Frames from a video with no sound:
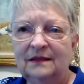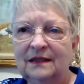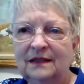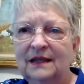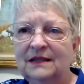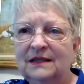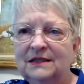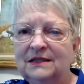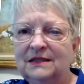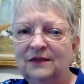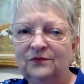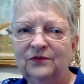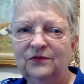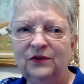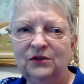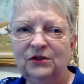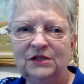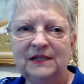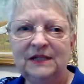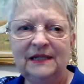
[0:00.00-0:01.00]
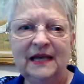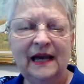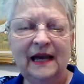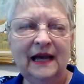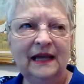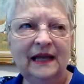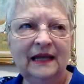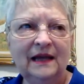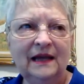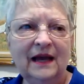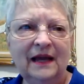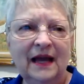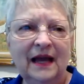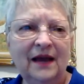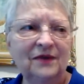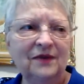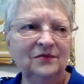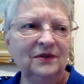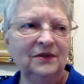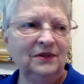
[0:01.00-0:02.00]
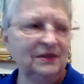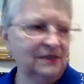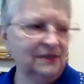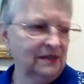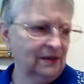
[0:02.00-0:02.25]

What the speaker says: does it for today. I haven't